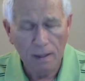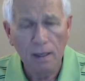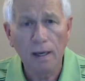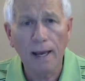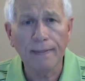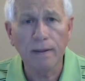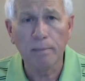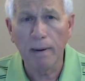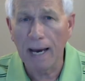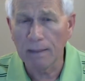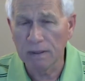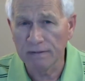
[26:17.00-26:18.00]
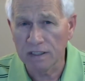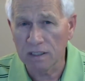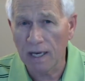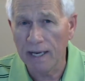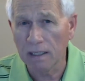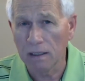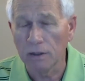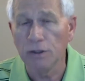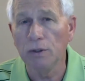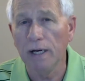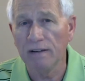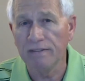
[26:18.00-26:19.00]
at the bottom of a cycle,
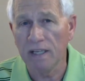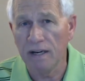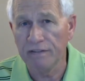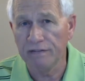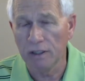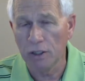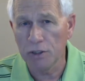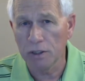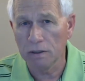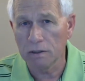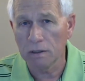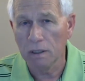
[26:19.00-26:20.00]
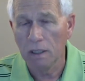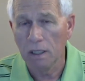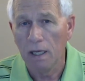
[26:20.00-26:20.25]
you have divergence.